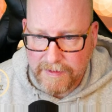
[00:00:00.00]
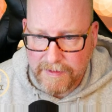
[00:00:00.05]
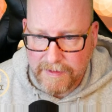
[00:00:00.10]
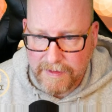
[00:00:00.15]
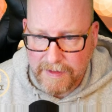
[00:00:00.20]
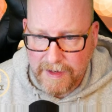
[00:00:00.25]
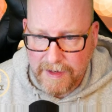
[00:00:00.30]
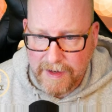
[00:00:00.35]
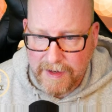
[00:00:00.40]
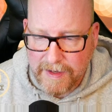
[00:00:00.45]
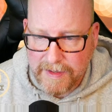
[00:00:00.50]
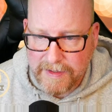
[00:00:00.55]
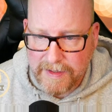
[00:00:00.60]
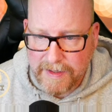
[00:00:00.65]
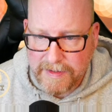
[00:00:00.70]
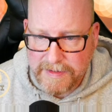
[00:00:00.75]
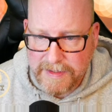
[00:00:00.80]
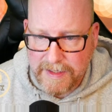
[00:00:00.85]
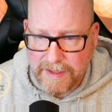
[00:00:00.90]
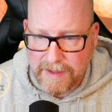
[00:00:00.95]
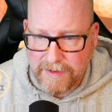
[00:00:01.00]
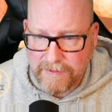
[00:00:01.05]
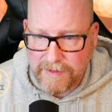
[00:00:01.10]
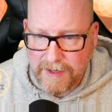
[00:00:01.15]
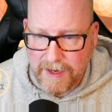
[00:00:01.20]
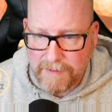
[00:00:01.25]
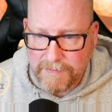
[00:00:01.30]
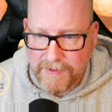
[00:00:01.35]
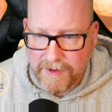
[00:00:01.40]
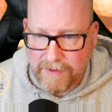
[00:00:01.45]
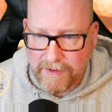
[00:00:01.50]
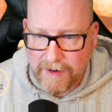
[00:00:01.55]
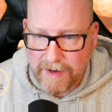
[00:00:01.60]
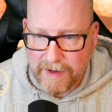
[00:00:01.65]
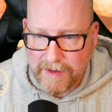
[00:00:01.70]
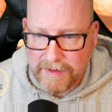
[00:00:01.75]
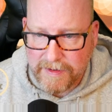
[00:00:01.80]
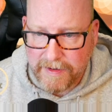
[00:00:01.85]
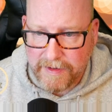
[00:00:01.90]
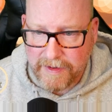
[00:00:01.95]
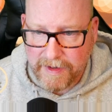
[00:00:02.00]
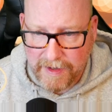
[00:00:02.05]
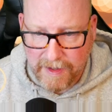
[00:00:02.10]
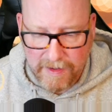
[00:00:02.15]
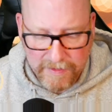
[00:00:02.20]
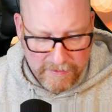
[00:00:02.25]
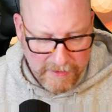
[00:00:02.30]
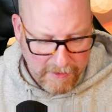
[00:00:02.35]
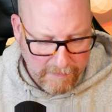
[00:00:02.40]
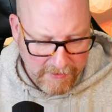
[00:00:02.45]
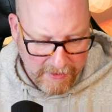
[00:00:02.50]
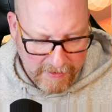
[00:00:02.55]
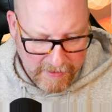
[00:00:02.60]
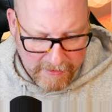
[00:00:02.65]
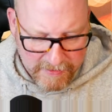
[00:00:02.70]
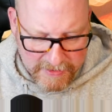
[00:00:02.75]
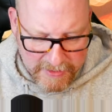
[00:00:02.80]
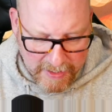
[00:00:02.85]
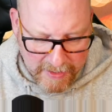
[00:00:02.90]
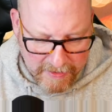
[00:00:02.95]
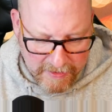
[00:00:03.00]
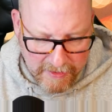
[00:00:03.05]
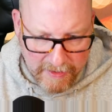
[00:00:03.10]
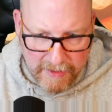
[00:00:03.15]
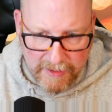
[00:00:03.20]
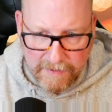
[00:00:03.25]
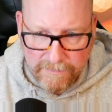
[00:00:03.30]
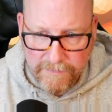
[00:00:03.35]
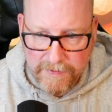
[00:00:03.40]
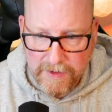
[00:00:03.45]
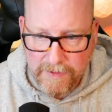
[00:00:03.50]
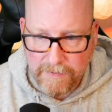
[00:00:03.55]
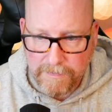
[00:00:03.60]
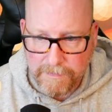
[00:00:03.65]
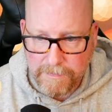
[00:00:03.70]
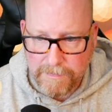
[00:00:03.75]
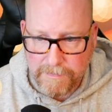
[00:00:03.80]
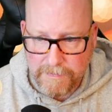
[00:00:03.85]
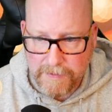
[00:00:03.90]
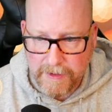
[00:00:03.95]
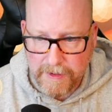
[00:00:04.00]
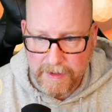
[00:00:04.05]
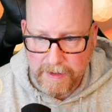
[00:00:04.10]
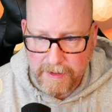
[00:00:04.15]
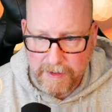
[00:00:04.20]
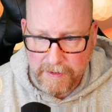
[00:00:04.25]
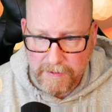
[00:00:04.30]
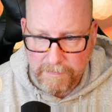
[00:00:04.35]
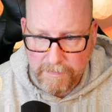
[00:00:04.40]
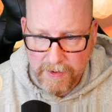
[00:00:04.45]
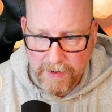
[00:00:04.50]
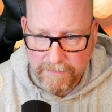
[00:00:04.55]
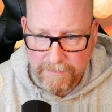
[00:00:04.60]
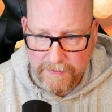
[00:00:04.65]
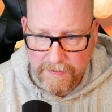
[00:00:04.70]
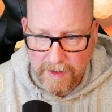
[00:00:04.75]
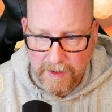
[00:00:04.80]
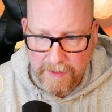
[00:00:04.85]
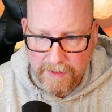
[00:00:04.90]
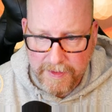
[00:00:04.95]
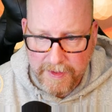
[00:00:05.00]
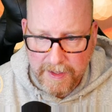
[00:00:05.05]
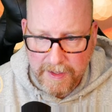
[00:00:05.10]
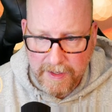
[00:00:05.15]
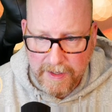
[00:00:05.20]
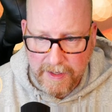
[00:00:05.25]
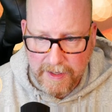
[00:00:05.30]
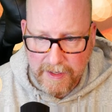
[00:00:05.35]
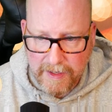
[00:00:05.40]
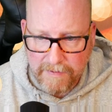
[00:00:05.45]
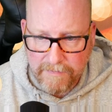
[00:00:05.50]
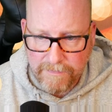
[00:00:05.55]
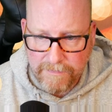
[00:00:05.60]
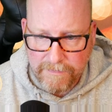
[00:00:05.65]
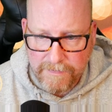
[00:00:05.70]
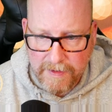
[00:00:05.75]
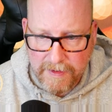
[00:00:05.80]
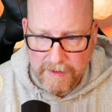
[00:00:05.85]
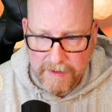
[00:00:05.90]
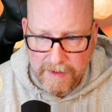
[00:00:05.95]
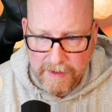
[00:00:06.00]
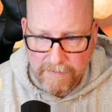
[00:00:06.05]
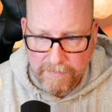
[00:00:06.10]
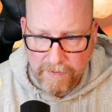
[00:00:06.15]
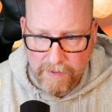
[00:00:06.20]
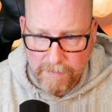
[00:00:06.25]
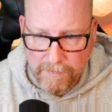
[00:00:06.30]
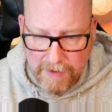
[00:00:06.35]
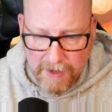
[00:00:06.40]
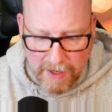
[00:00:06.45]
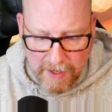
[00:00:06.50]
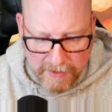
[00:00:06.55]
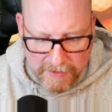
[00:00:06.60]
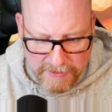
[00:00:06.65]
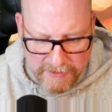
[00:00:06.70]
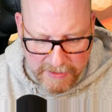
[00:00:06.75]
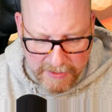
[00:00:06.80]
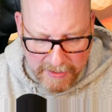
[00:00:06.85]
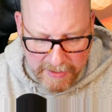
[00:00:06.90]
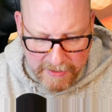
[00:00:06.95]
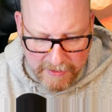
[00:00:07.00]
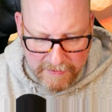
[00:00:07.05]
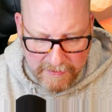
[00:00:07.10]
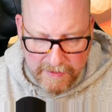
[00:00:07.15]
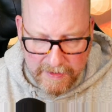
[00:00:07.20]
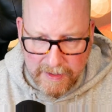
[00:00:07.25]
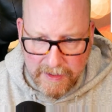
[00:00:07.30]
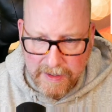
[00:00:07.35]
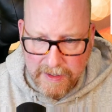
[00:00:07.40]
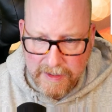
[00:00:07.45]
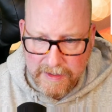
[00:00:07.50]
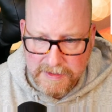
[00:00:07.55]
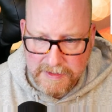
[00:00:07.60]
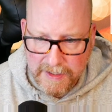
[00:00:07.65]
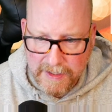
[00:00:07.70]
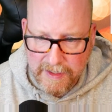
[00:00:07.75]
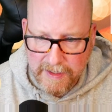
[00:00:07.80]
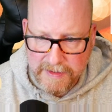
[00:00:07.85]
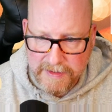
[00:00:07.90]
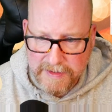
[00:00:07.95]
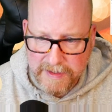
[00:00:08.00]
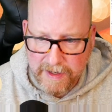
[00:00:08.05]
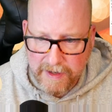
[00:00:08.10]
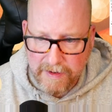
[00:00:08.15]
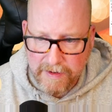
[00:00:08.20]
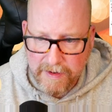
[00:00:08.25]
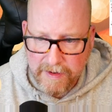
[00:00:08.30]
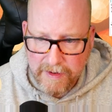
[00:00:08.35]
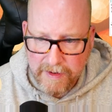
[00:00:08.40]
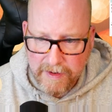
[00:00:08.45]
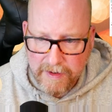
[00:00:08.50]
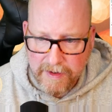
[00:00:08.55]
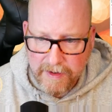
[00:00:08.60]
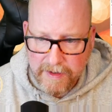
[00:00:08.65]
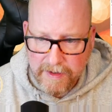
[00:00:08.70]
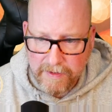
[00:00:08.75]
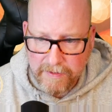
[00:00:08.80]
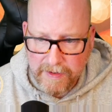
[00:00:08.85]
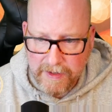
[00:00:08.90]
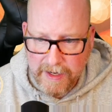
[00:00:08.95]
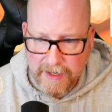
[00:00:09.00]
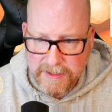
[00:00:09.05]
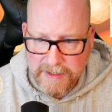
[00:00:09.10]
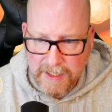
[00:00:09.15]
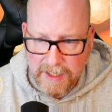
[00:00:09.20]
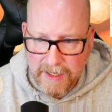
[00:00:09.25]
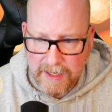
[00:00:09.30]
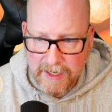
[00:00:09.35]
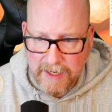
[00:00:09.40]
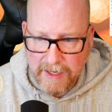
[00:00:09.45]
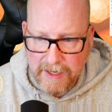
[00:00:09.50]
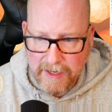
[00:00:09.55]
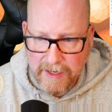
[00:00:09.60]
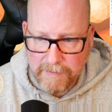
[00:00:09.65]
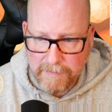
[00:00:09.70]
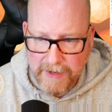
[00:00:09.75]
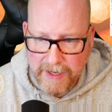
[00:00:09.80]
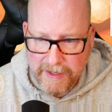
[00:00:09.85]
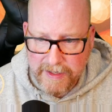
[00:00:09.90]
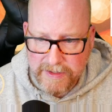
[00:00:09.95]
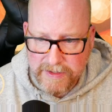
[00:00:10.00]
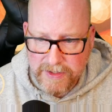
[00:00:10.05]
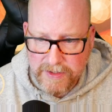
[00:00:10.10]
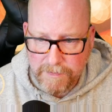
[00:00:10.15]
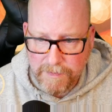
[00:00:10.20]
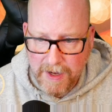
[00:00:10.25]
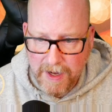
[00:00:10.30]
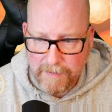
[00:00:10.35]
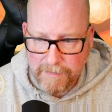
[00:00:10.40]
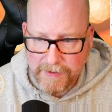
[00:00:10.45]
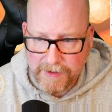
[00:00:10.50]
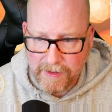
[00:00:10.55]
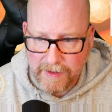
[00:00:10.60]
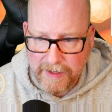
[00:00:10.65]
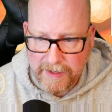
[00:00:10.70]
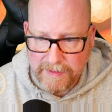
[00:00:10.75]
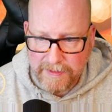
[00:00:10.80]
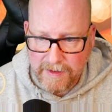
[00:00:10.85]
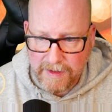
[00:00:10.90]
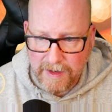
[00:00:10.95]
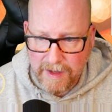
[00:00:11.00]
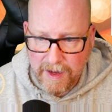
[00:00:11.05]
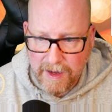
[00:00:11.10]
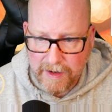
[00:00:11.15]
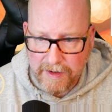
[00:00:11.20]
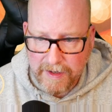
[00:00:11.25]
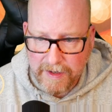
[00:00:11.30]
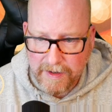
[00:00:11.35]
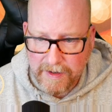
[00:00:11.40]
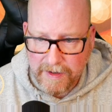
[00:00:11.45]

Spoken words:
yeah, I see you type there, Anton. I'll type it in the chat. If you pre-fill the info box in the settings there, you can actually manage to populate the log